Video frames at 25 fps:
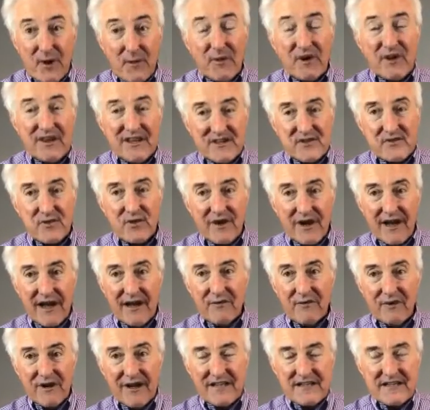Well, that's where
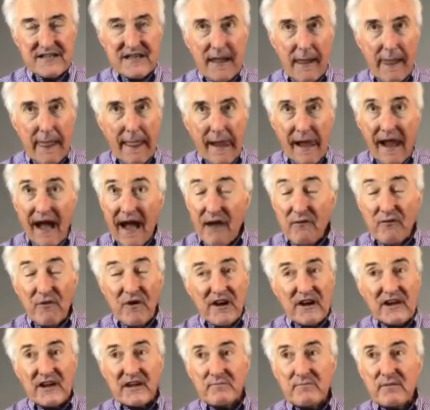I was. I
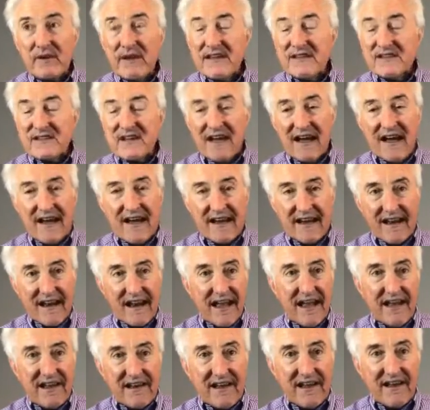wanted to please God
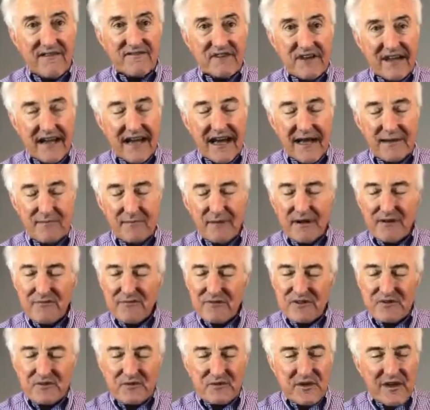and I loved God, but it
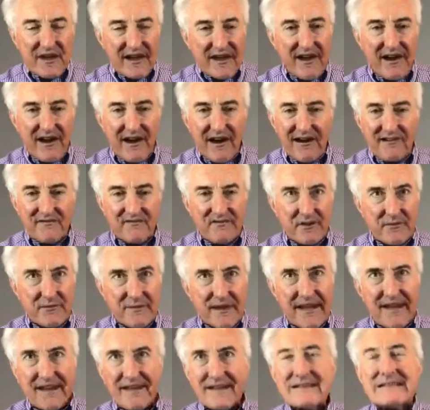was really hard for
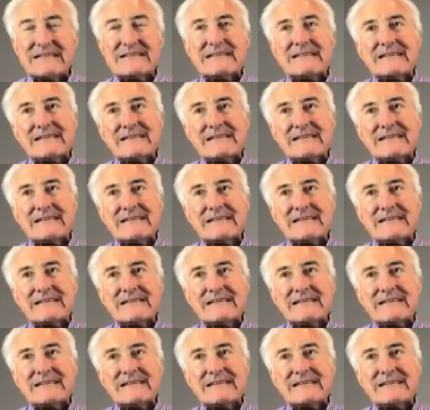me to